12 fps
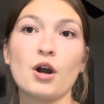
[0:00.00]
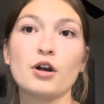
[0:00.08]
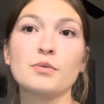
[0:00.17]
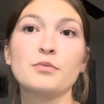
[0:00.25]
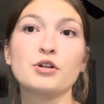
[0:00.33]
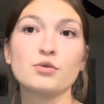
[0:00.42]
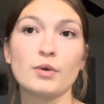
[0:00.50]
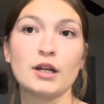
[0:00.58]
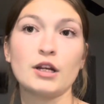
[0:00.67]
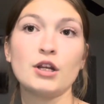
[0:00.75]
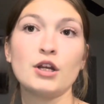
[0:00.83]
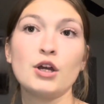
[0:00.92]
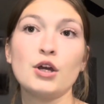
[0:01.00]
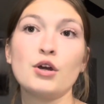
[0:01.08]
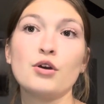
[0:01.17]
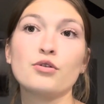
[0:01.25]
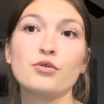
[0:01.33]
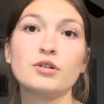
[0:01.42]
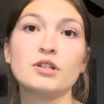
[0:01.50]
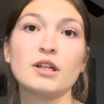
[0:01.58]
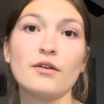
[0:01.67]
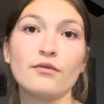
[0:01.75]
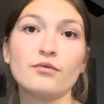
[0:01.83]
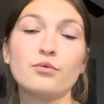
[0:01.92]
are persuaded through
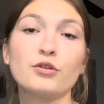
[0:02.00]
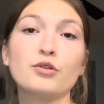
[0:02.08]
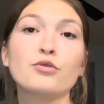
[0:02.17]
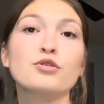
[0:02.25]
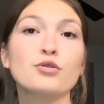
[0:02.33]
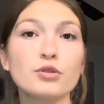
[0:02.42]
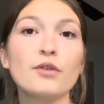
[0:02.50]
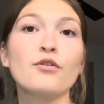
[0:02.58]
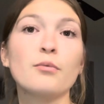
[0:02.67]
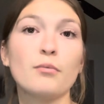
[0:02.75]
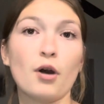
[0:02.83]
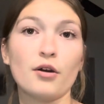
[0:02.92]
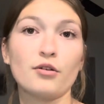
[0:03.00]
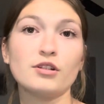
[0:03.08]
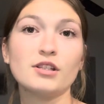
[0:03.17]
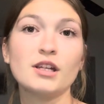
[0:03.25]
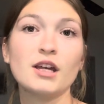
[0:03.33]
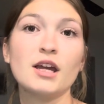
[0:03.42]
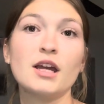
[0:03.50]
two different models.